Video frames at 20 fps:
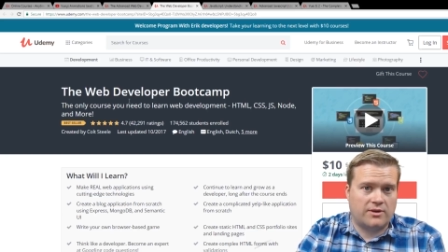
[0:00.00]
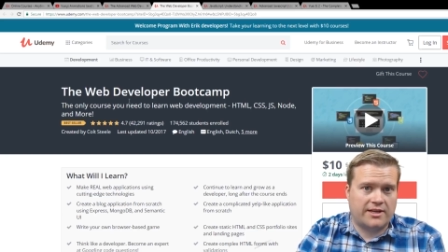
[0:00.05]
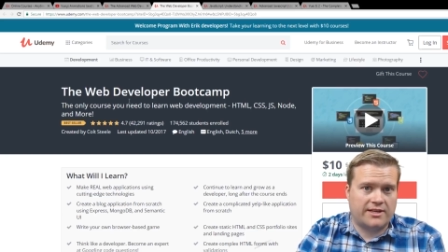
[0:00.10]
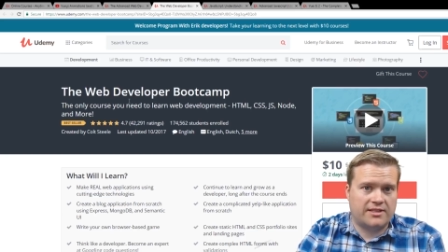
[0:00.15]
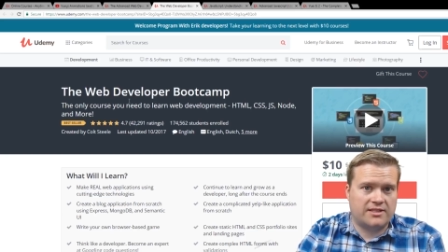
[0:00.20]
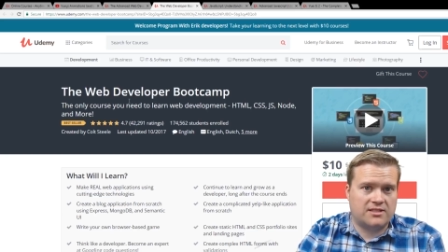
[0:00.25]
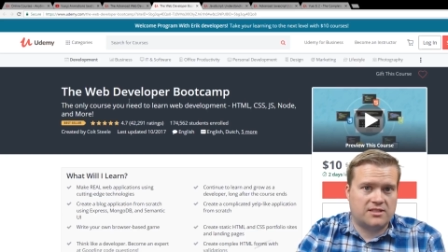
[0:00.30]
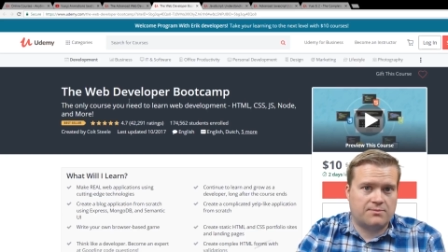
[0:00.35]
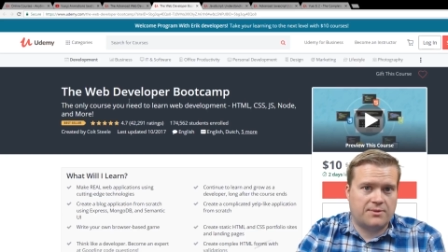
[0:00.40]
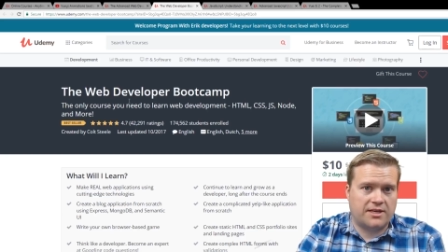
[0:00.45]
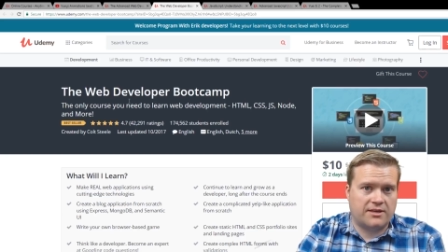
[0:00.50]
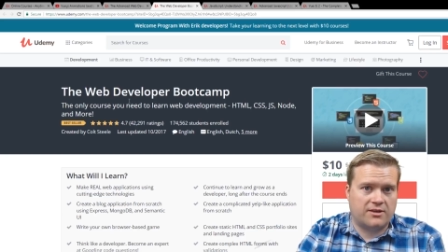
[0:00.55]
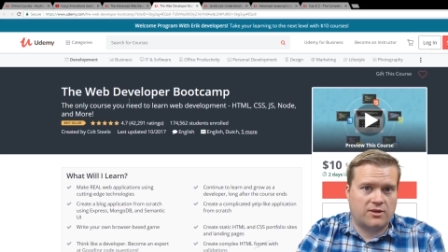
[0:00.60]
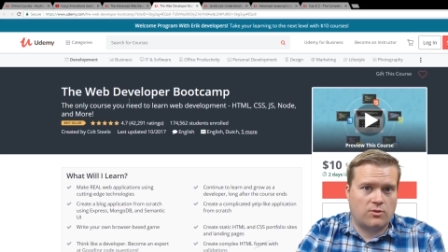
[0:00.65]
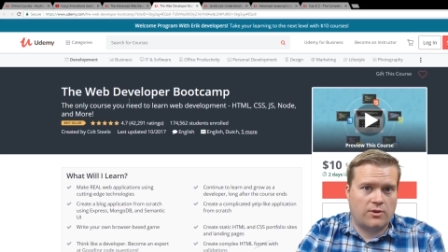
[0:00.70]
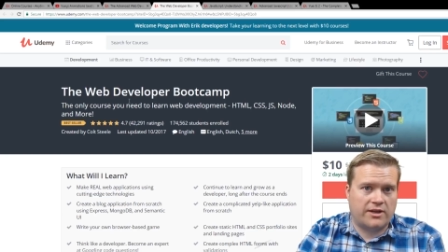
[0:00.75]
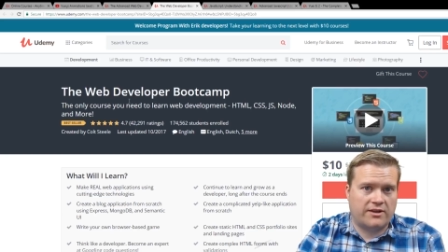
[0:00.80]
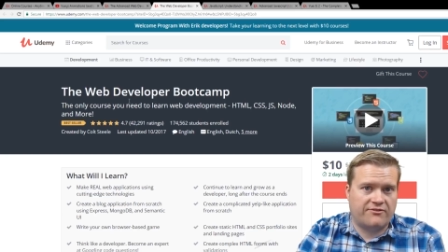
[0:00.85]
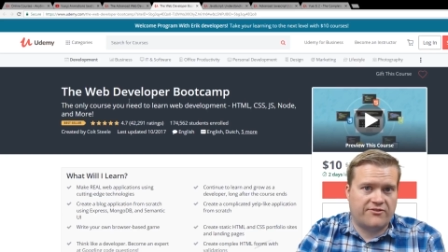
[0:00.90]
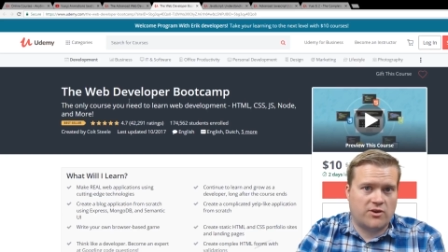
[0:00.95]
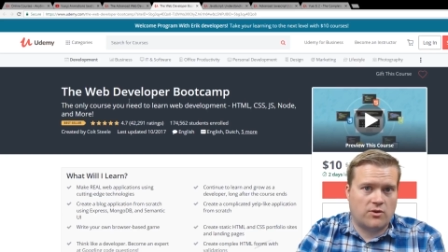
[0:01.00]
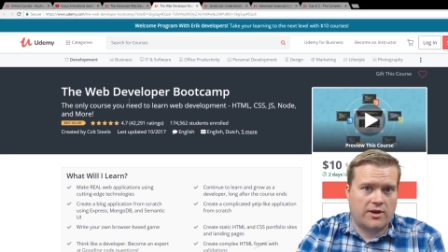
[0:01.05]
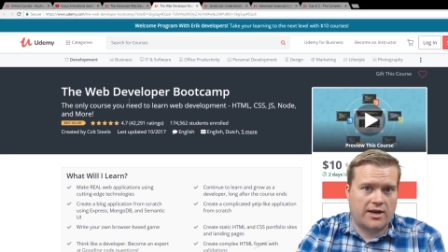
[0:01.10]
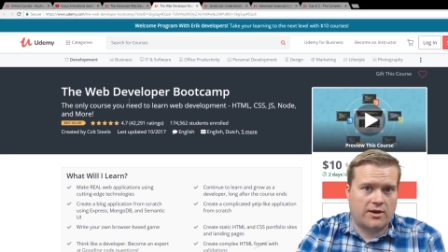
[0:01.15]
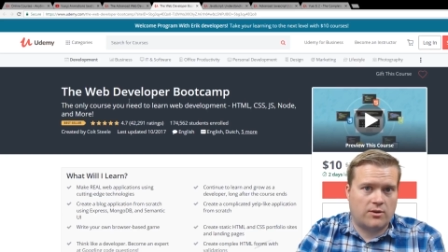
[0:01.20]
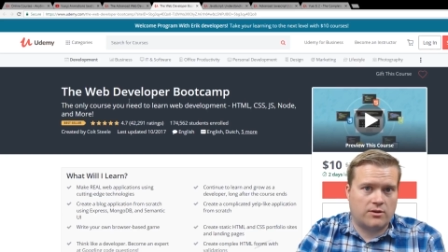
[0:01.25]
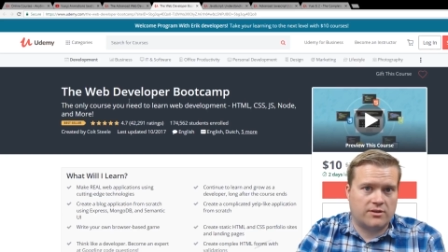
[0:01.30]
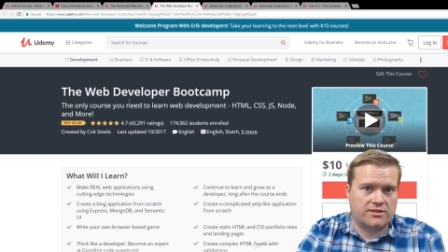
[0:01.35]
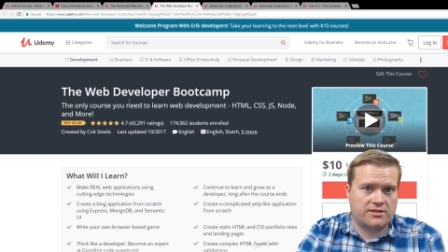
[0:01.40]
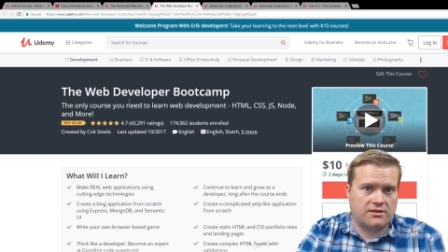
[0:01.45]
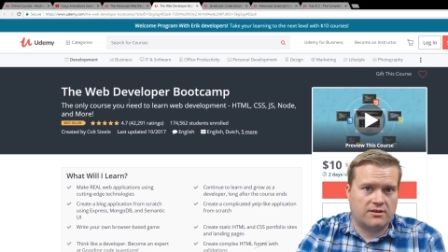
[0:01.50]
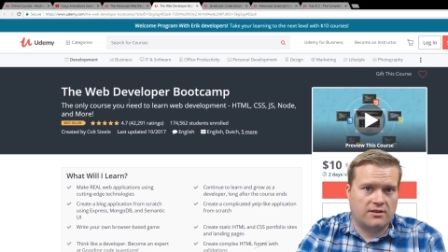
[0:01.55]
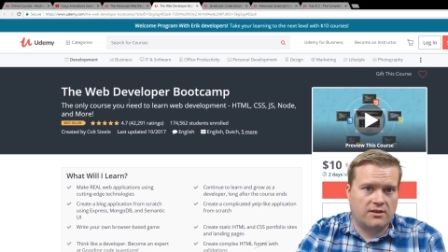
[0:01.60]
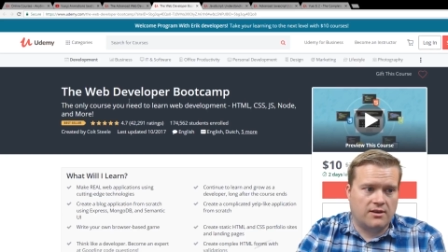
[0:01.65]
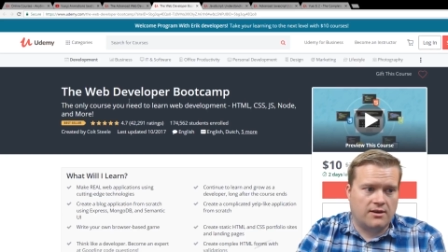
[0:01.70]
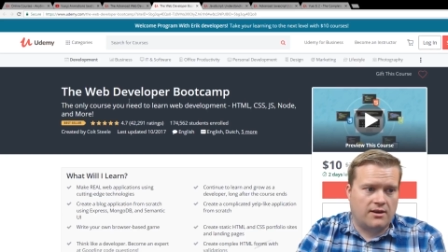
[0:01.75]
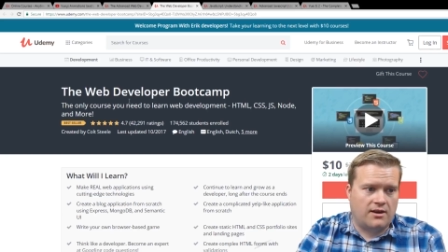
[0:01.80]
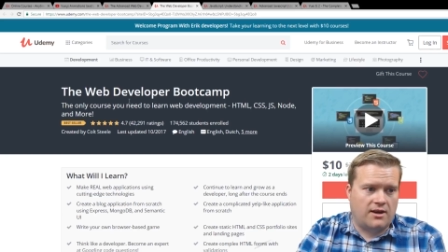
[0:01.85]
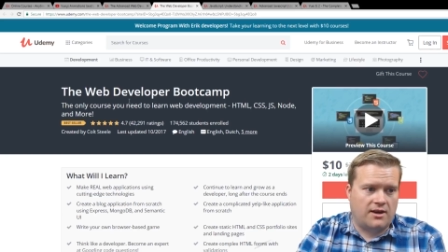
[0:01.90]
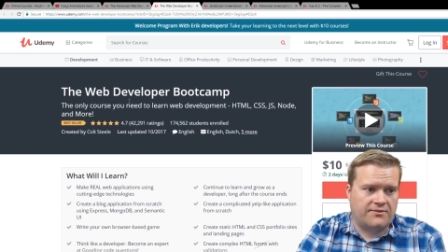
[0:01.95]
I did spend quite a few hours
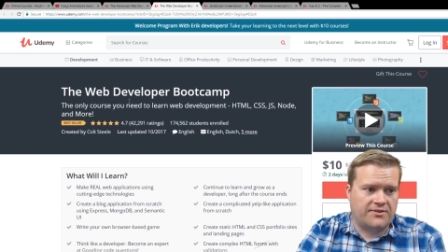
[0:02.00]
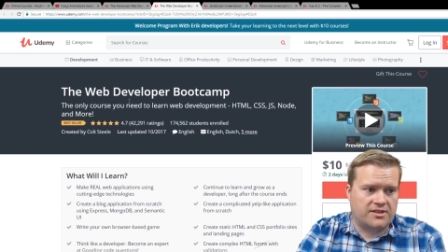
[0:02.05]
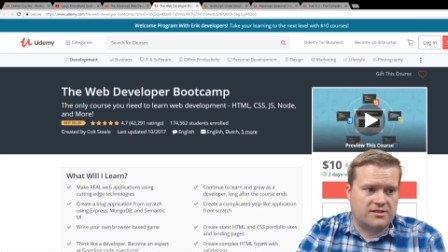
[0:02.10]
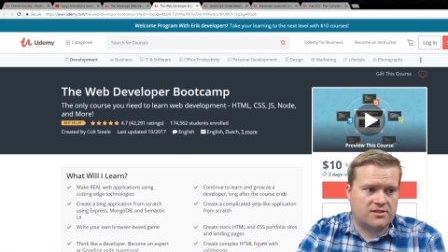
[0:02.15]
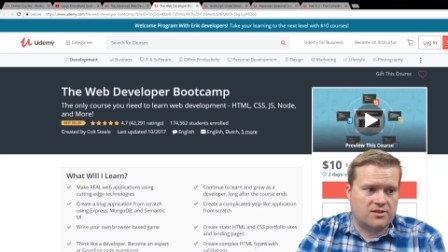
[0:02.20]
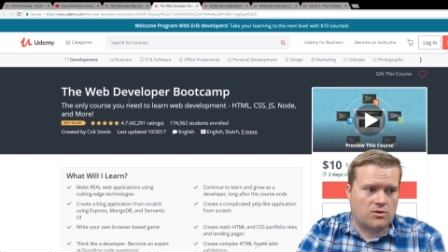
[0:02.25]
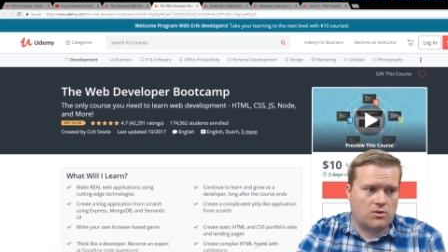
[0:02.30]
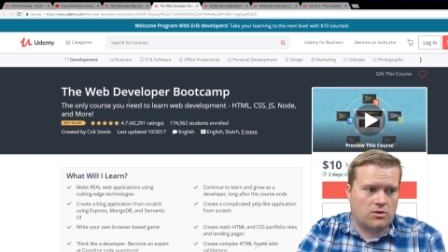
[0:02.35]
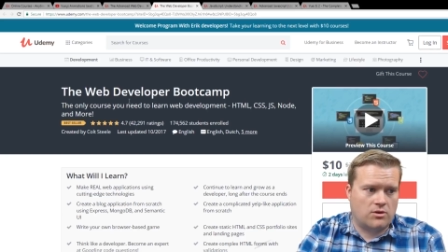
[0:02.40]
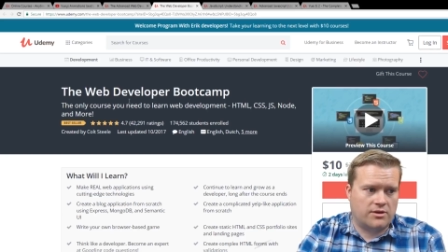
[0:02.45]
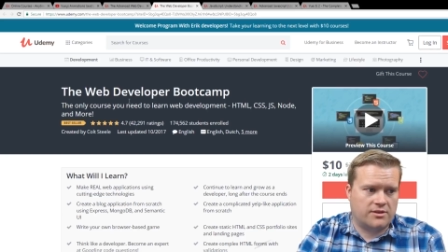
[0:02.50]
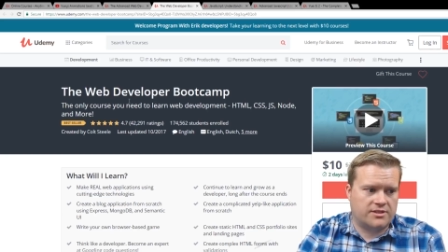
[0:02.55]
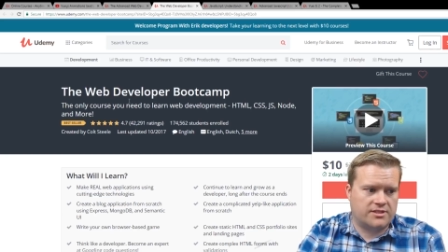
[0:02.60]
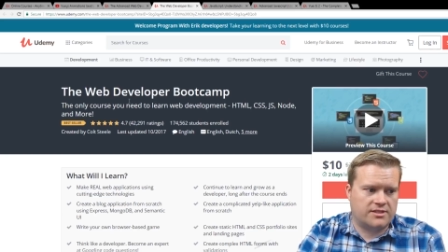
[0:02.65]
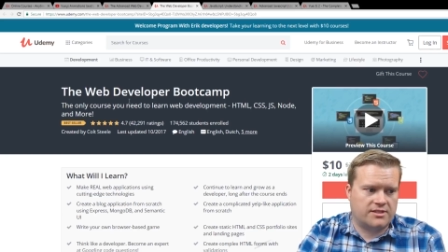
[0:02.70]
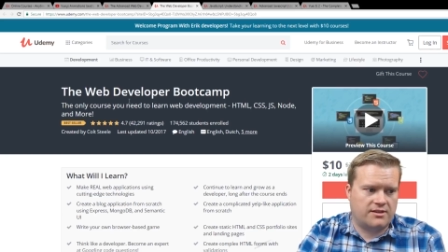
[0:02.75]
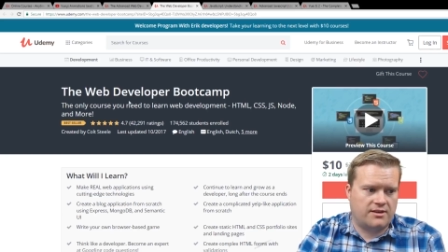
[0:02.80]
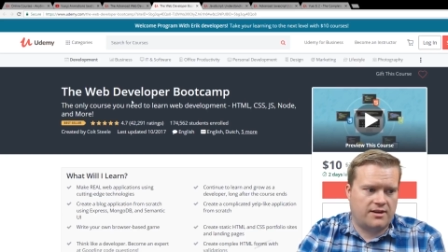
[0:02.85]
on this course.